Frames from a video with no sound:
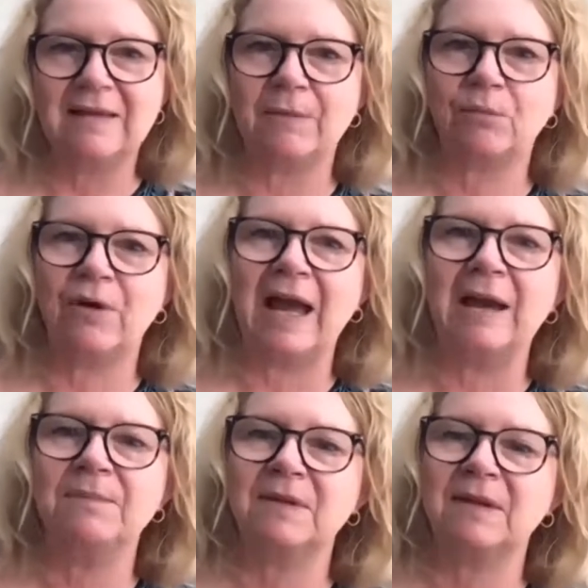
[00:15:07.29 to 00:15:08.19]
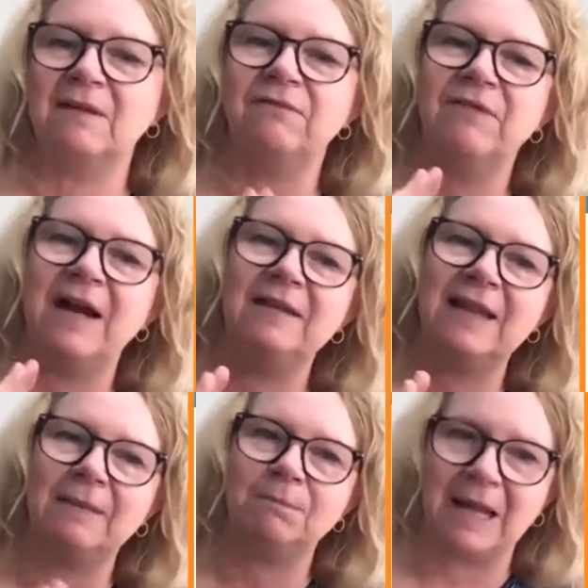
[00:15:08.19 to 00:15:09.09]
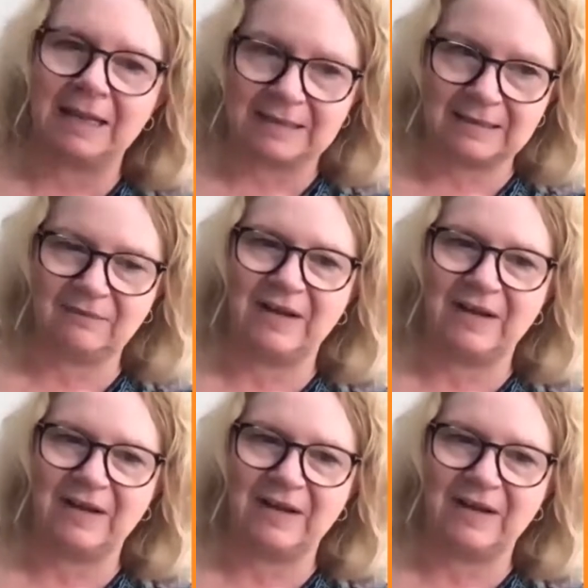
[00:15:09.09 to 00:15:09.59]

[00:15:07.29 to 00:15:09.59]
that perhaps can find that balance